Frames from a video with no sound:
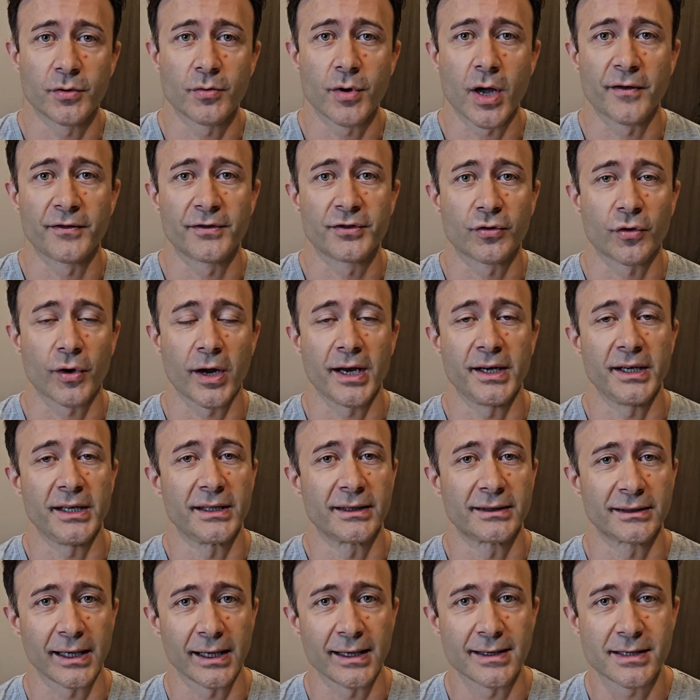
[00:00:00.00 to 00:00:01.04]
you have trained
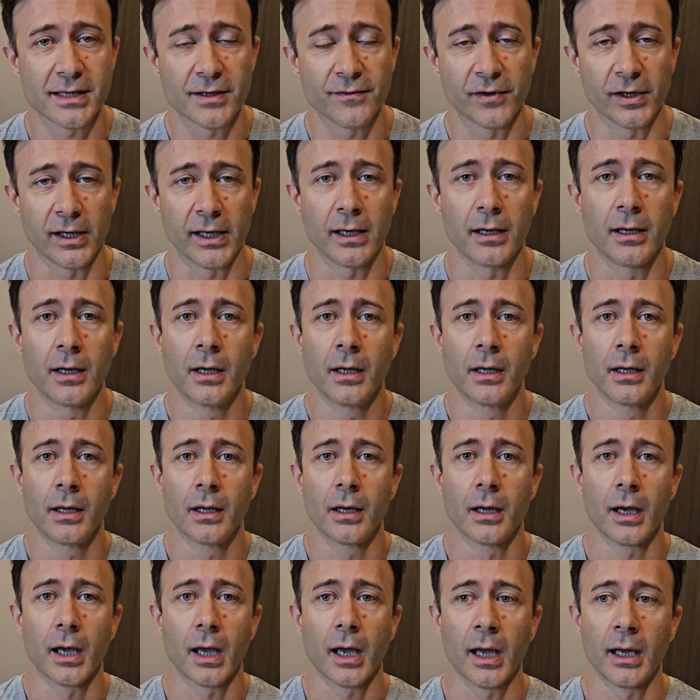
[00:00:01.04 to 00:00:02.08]
intensively
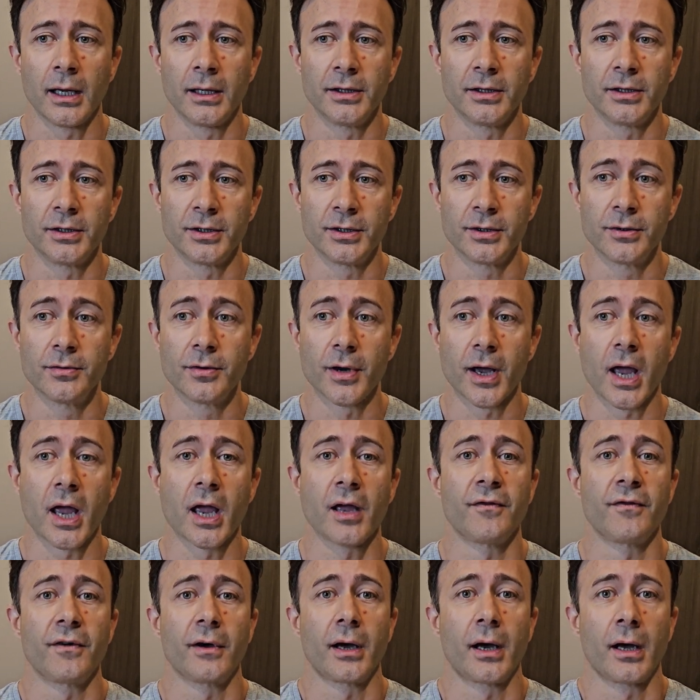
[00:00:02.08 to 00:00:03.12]
and you have